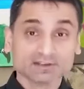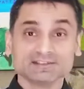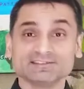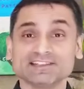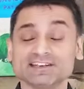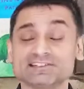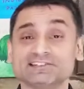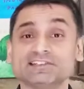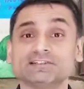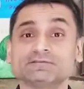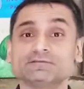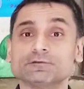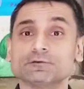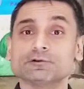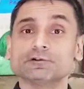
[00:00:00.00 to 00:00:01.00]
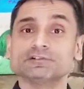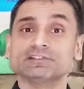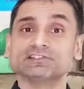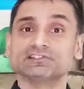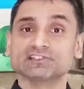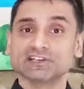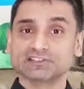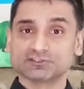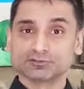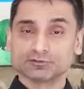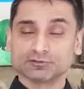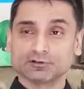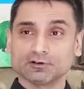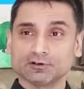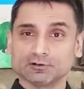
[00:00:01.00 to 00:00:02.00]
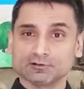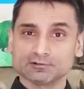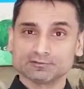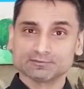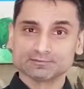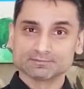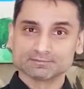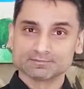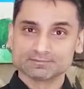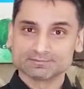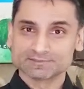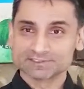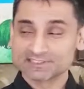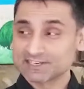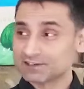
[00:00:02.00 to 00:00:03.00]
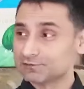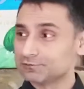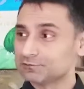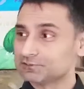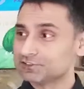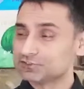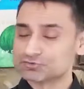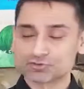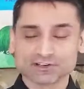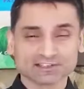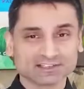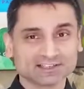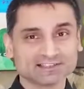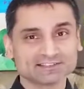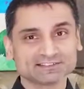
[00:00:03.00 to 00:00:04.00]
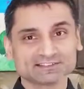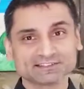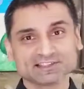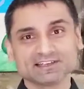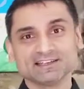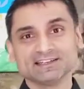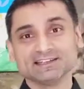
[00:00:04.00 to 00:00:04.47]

That's it for this lecture on channels and trend lines.